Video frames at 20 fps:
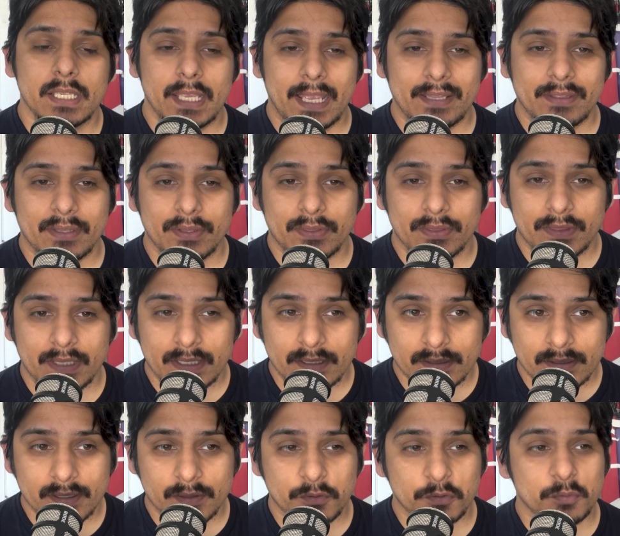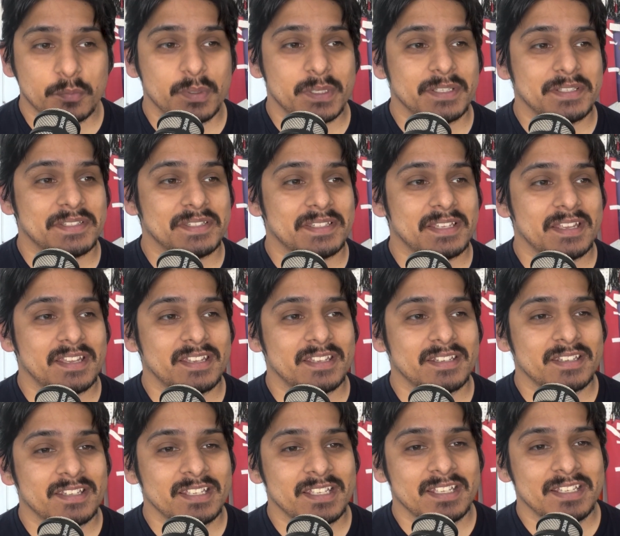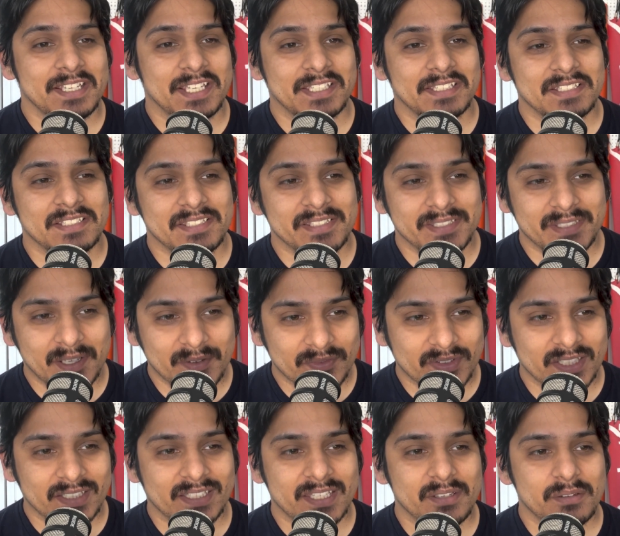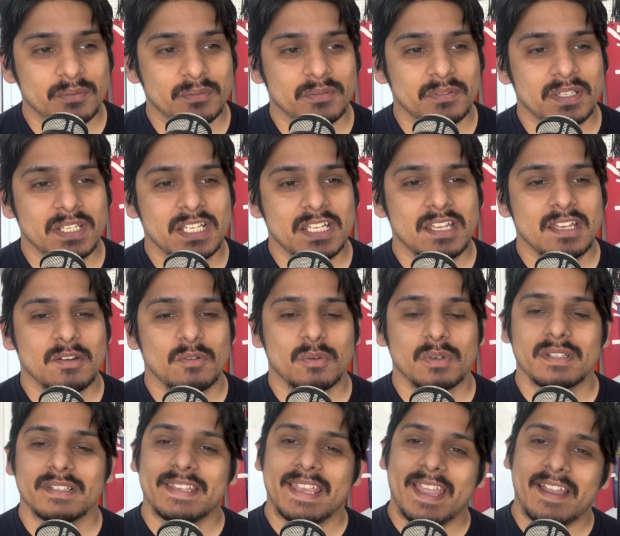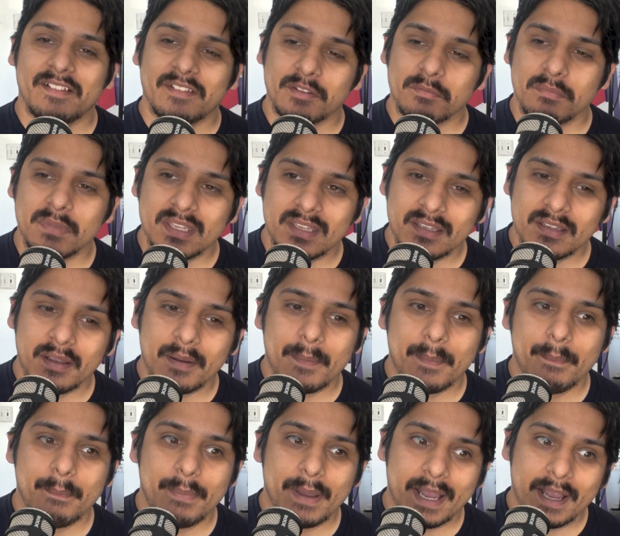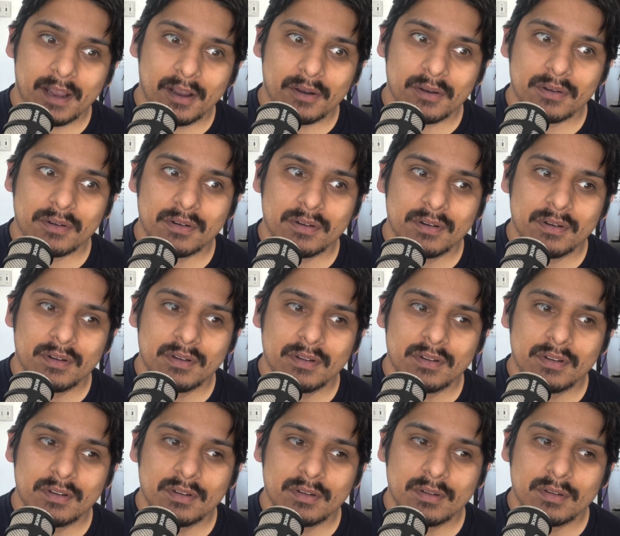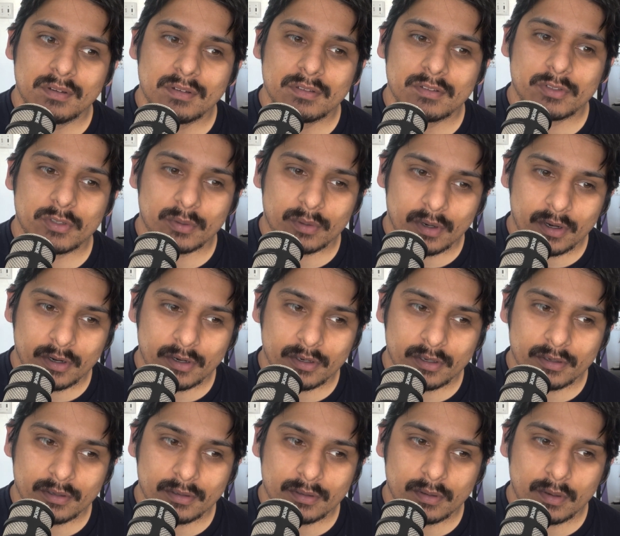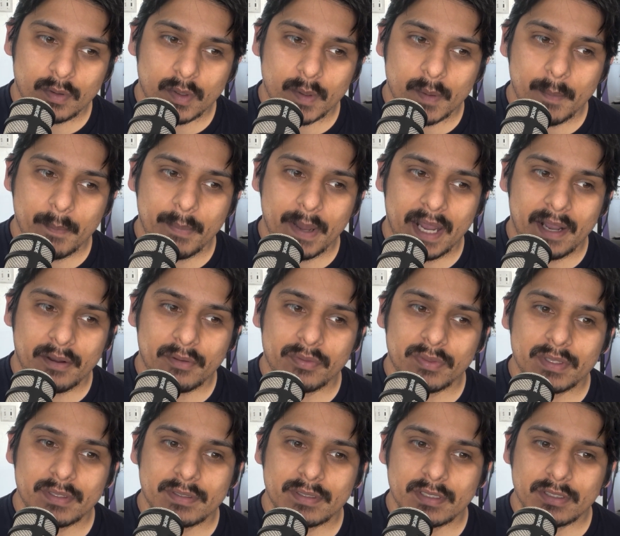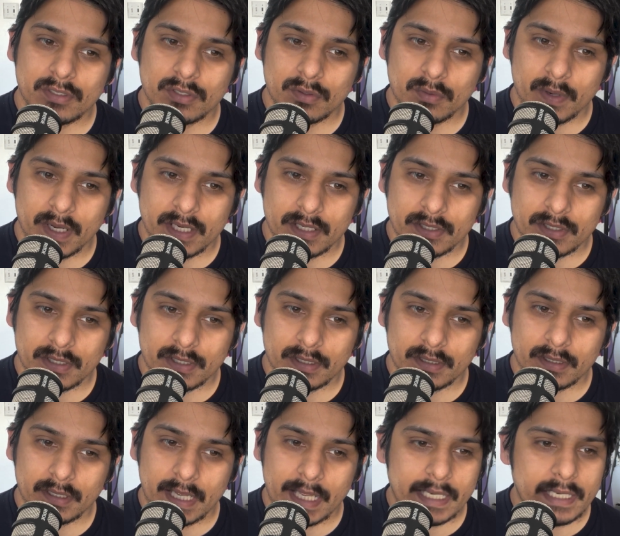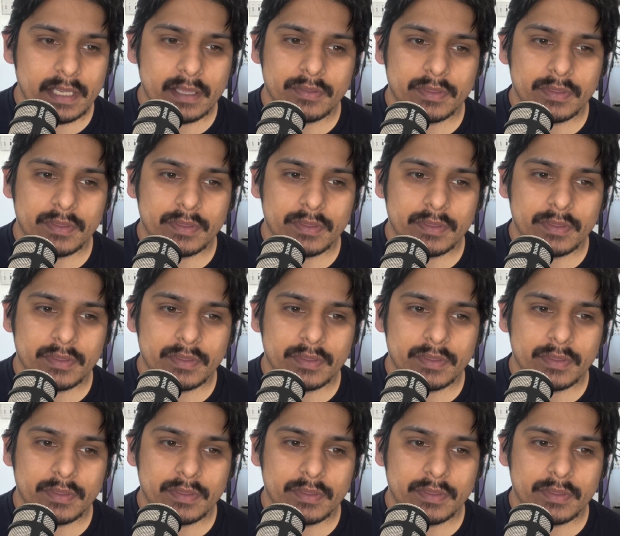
and the things that were being said and the stuff that they were telling me about Gerardo or about this situation, and